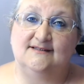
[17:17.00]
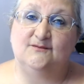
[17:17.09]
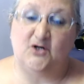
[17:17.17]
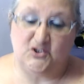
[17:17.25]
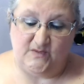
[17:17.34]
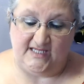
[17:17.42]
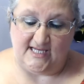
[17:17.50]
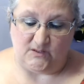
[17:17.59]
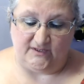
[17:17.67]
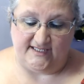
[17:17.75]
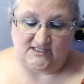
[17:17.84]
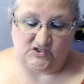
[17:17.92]
we get.
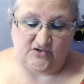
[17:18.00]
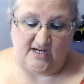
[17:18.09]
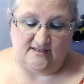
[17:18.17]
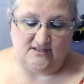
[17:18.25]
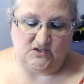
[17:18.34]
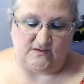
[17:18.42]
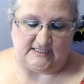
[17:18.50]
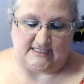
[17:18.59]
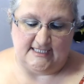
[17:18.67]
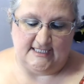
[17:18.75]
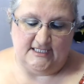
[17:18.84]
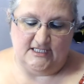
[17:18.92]
We'll get straight into it.
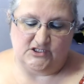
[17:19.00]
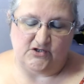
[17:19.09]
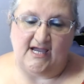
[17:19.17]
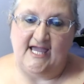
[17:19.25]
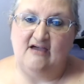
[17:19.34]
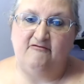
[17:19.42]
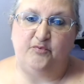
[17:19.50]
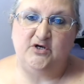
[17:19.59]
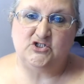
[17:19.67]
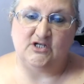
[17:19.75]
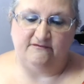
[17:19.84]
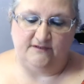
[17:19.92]
So I have
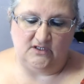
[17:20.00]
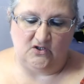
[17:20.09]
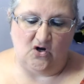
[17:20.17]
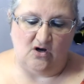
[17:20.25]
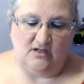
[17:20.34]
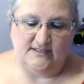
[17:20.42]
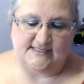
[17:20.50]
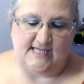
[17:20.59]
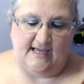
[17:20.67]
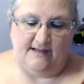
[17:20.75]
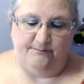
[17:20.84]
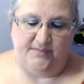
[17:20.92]
pre-shuffled the cards,
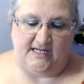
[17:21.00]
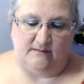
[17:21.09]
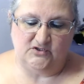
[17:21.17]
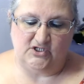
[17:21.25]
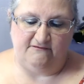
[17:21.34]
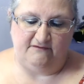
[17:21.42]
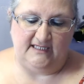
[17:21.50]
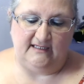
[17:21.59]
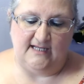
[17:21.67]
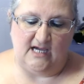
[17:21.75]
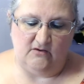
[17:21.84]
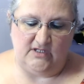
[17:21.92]
but I'm shuffling
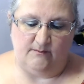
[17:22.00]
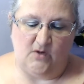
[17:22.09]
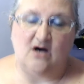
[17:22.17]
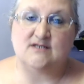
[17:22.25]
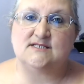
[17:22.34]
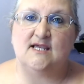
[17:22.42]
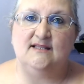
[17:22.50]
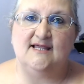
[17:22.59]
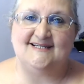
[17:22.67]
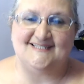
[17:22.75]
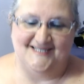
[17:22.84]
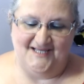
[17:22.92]
now, and I'm asking
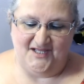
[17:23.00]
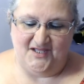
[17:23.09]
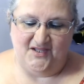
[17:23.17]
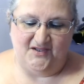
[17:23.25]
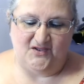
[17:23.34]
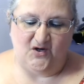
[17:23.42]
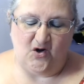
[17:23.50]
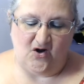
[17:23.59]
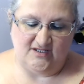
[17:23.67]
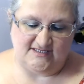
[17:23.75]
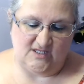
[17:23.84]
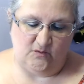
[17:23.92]
that the
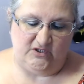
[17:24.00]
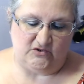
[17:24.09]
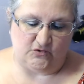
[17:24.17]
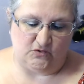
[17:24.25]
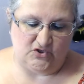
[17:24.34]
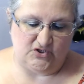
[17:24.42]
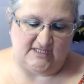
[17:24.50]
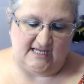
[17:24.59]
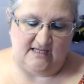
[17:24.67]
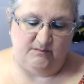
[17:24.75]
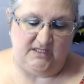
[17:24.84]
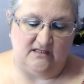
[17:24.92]
cards that we draw
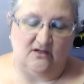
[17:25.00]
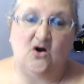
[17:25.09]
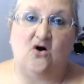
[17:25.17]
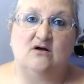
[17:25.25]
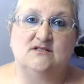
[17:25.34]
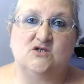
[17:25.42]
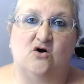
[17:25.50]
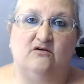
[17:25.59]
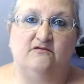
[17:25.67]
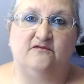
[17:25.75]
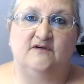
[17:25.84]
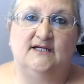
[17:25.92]
today be the cards
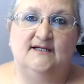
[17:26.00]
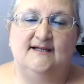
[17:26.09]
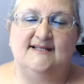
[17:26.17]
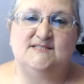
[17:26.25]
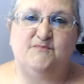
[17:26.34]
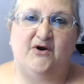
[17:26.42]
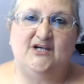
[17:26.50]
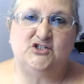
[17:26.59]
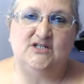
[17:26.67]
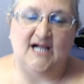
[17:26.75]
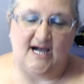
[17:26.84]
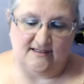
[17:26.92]
of inspiration,
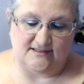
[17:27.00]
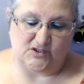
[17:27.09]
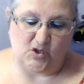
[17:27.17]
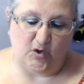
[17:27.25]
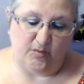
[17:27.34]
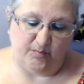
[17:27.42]
guidance, hope